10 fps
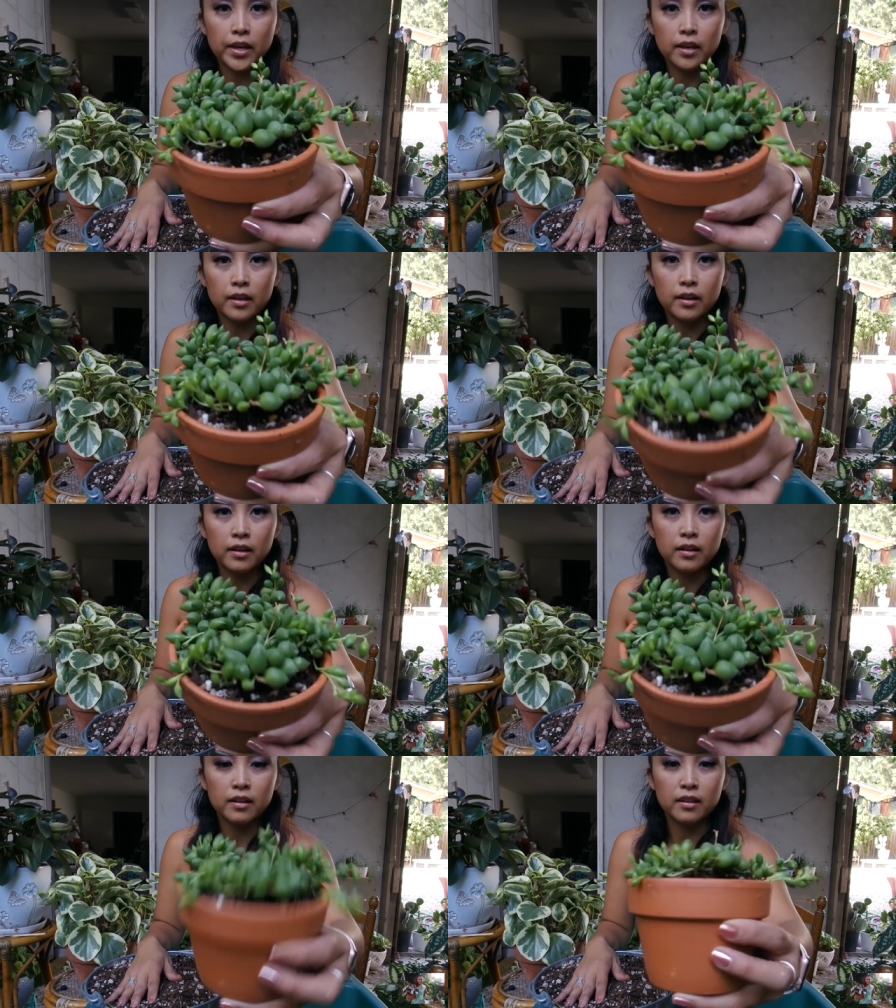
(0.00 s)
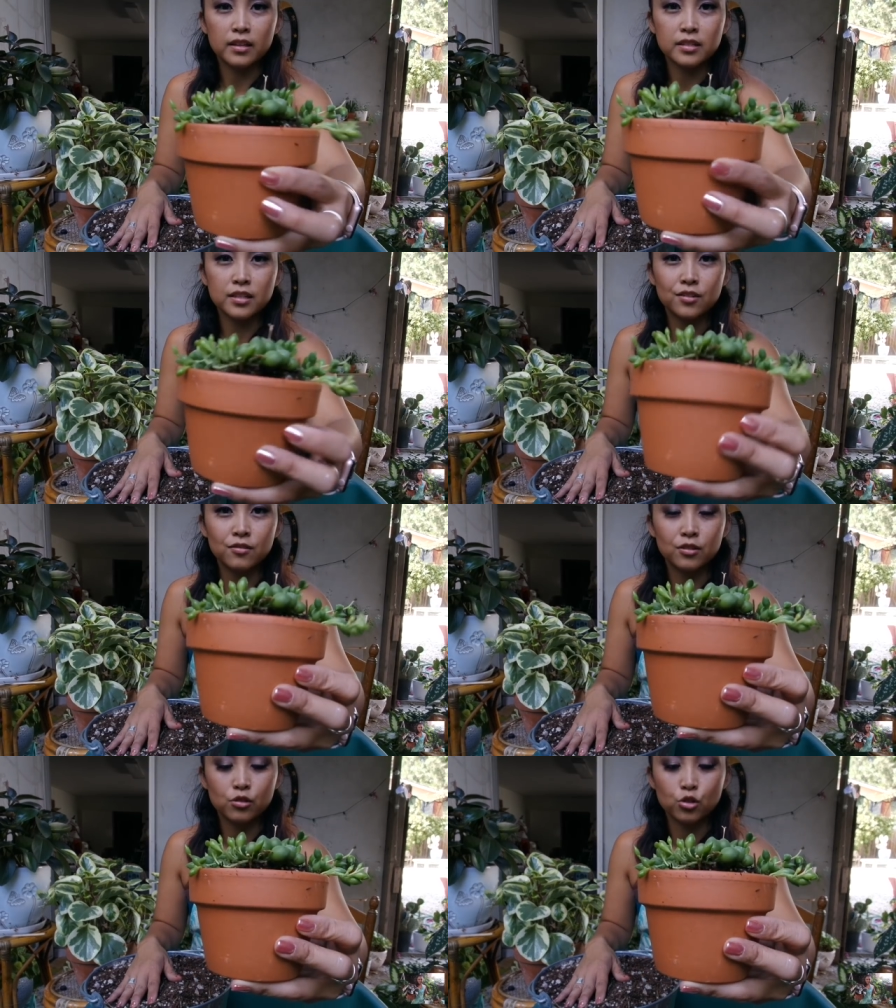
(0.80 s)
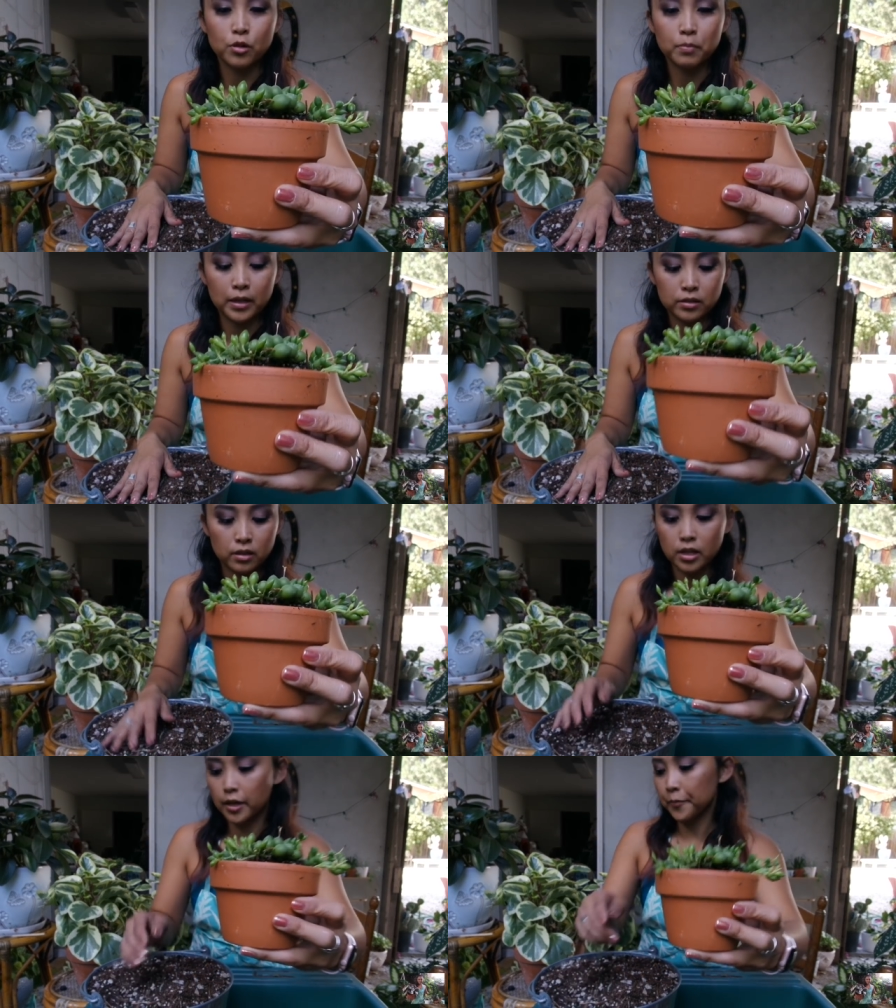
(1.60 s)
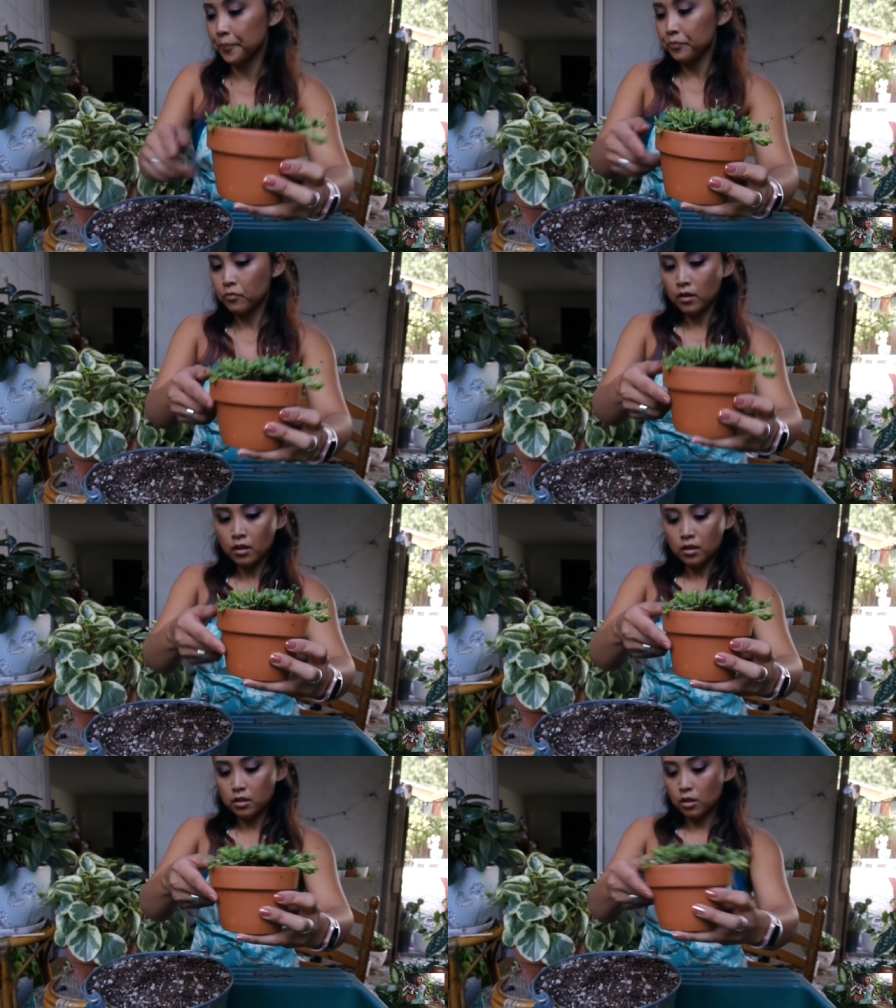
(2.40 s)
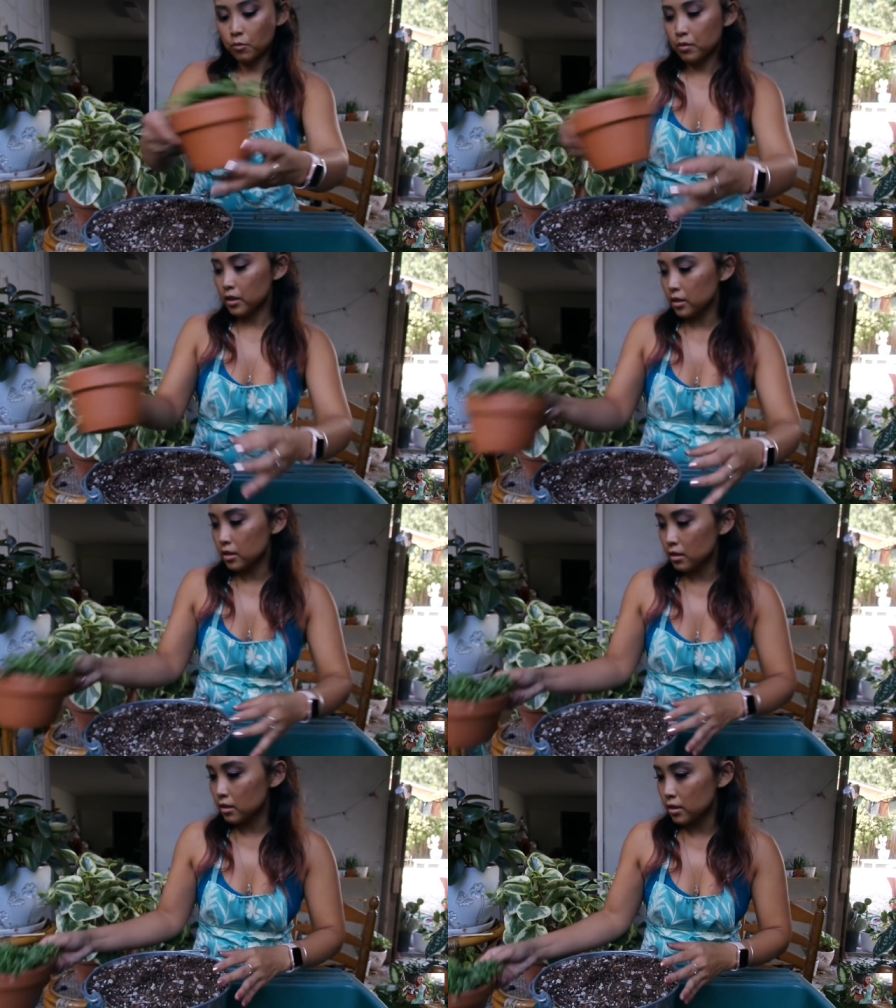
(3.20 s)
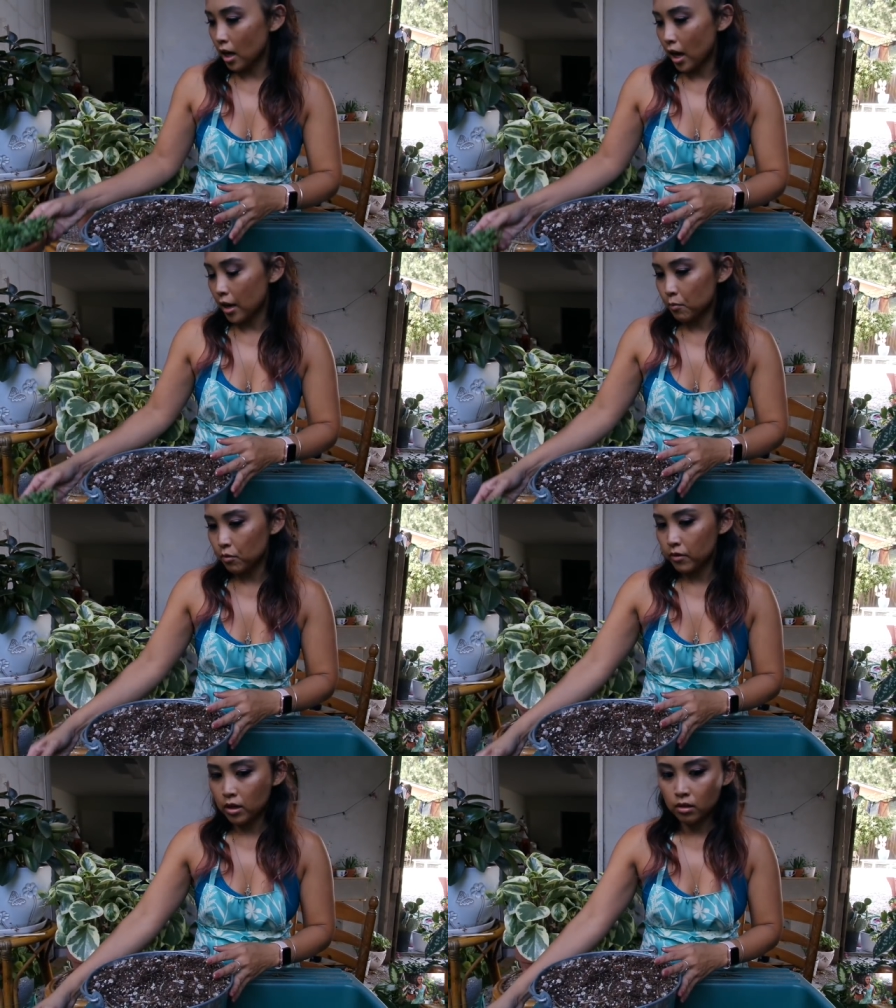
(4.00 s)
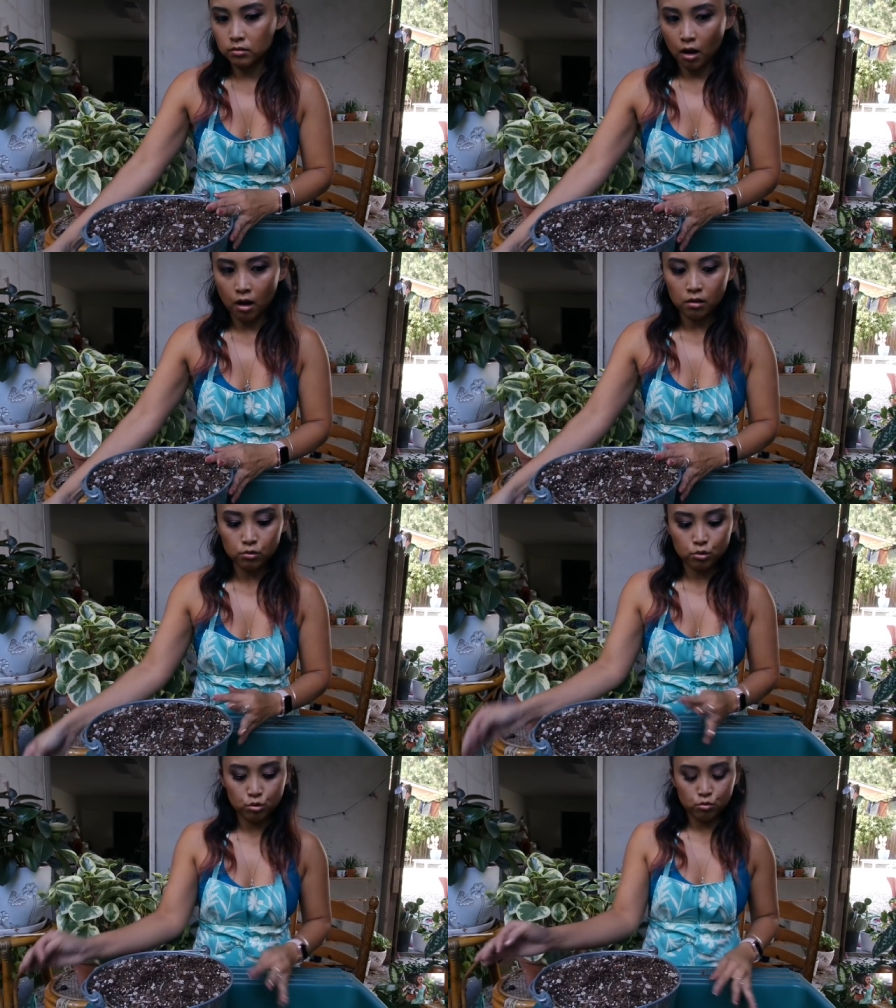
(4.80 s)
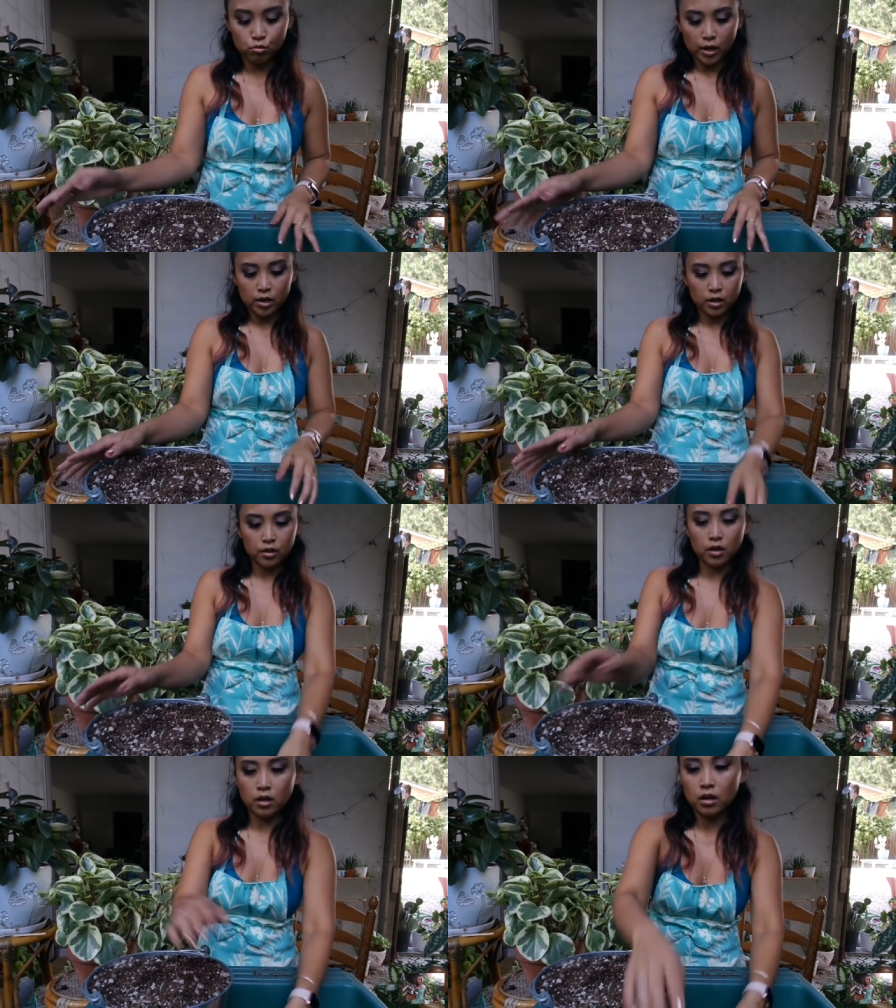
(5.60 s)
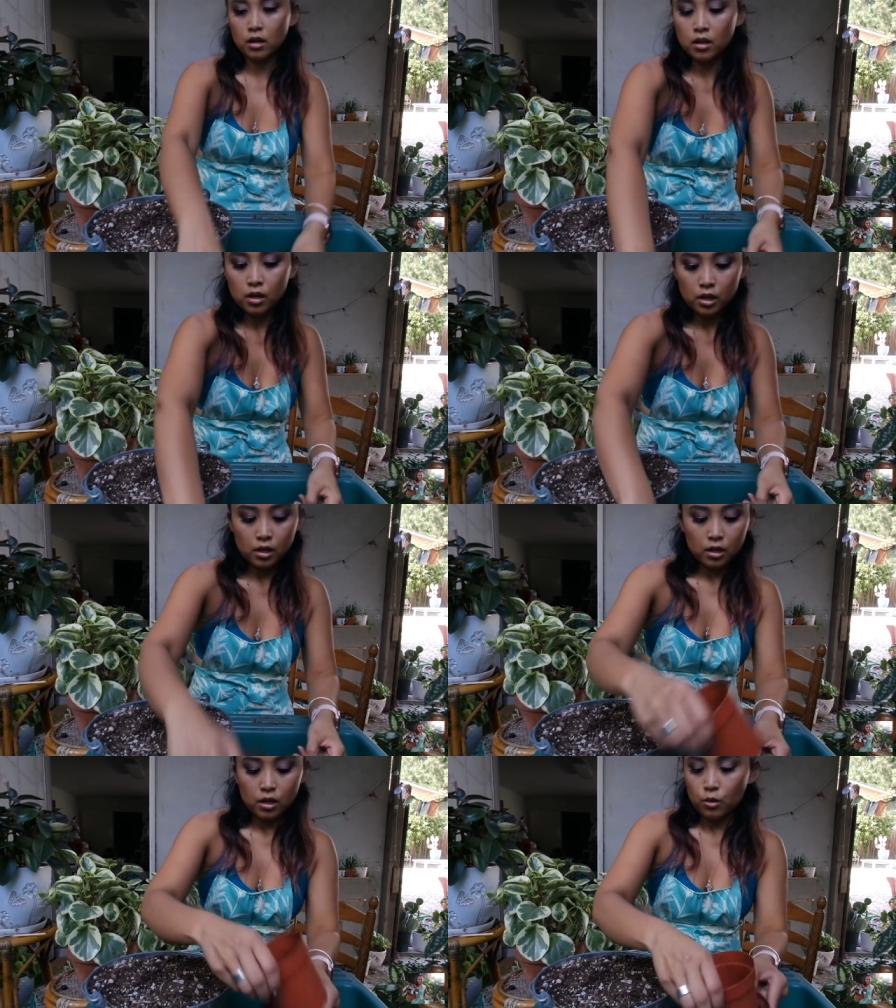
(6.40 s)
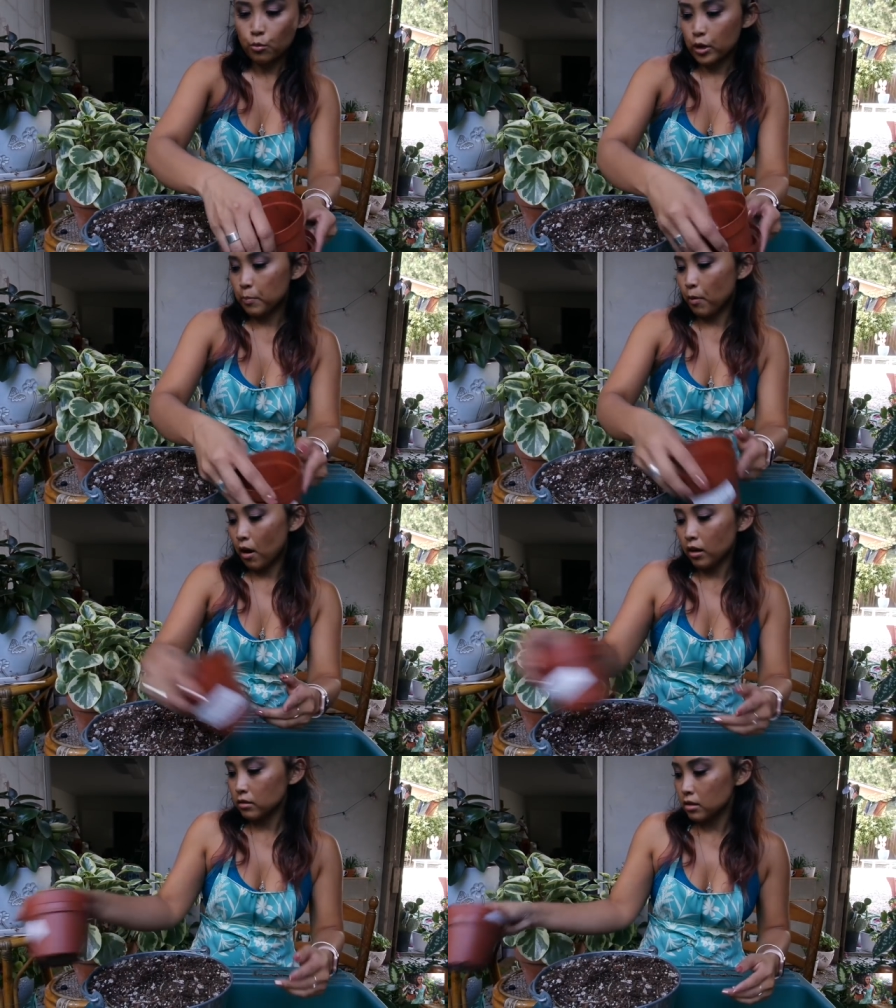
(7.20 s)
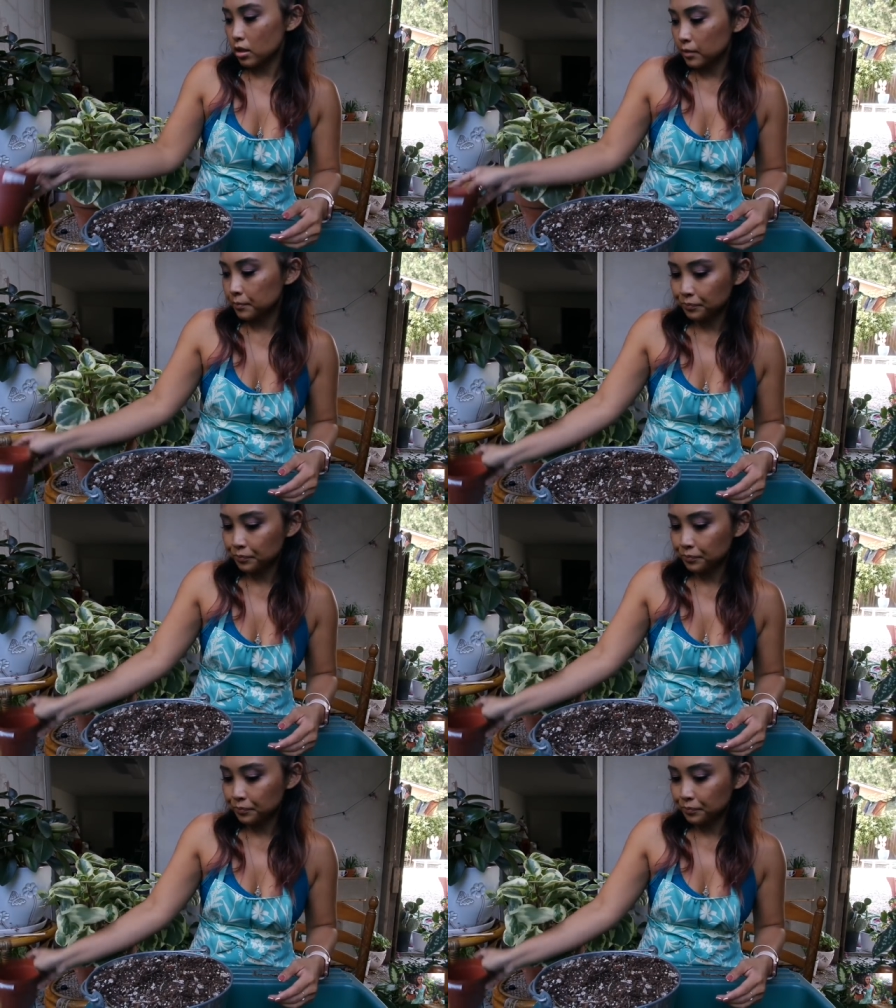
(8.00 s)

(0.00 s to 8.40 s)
in this cute little short planter here. So putting this on the side, moving along to another repot.